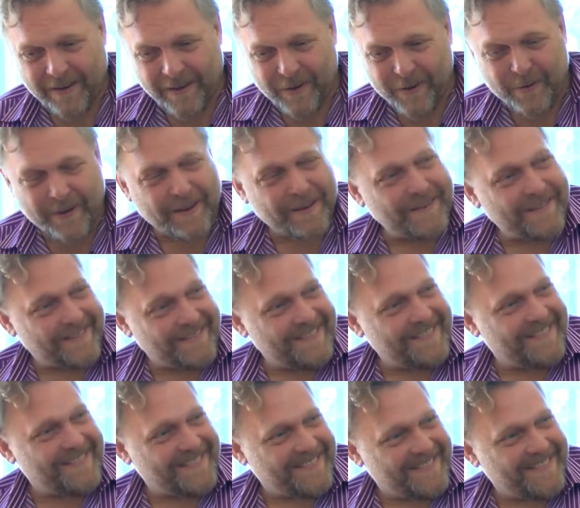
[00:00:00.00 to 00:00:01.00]
owe it
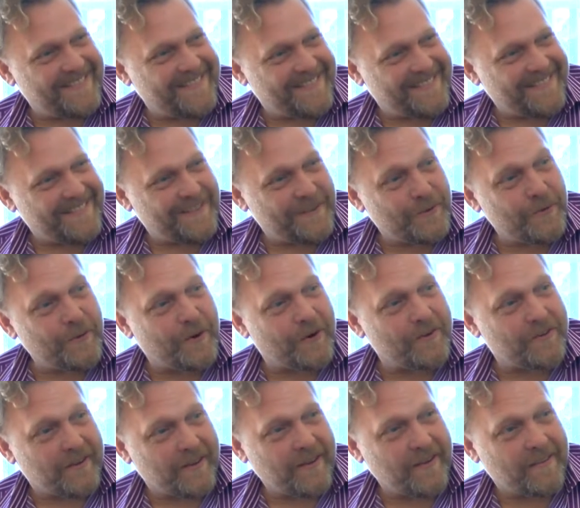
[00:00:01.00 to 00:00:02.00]
to
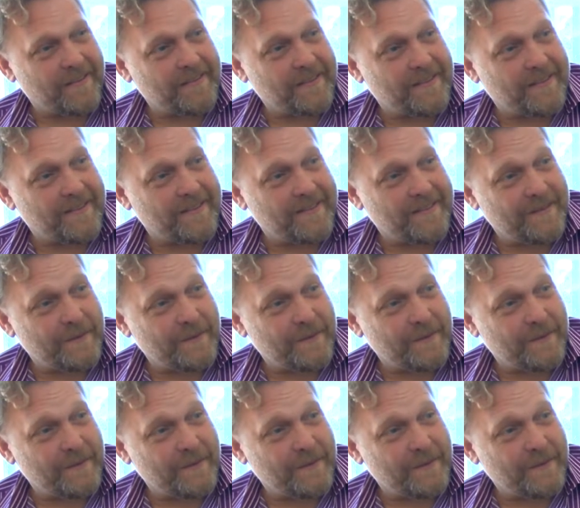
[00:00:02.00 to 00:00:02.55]
ourselves.